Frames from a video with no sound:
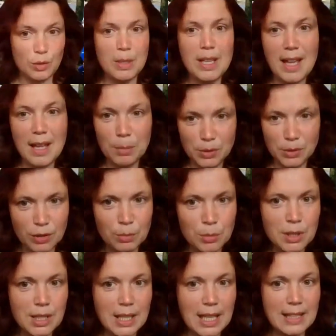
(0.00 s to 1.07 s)
be able to
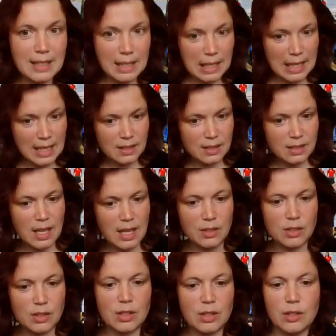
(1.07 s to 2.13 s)
communicate in a later
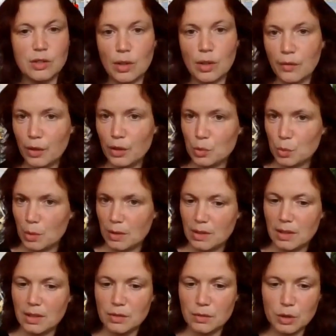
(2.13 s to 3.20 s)
stage. So the first one
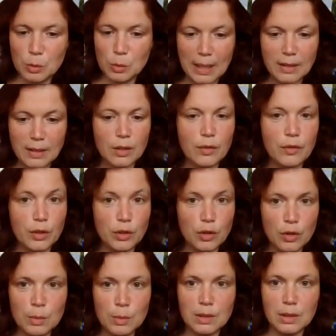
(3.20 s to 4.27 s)
is respect for
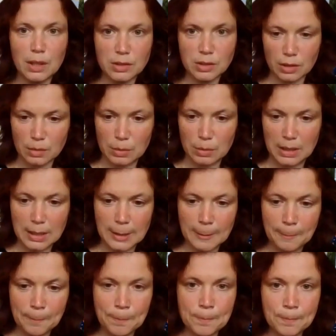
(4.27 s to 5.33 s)
human autonomy.
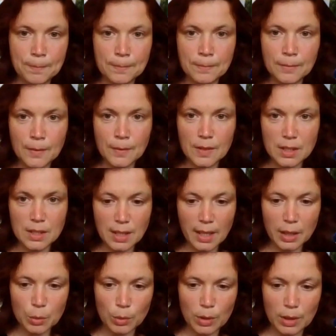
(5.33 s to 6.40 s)
The
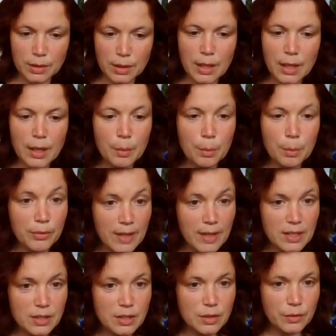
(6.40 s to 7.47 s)
second one,
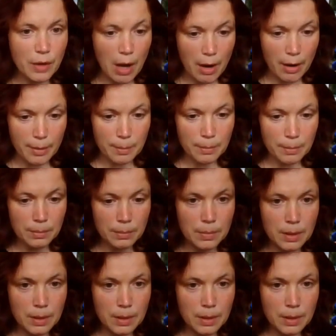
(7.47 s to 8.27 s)
prevention of harm.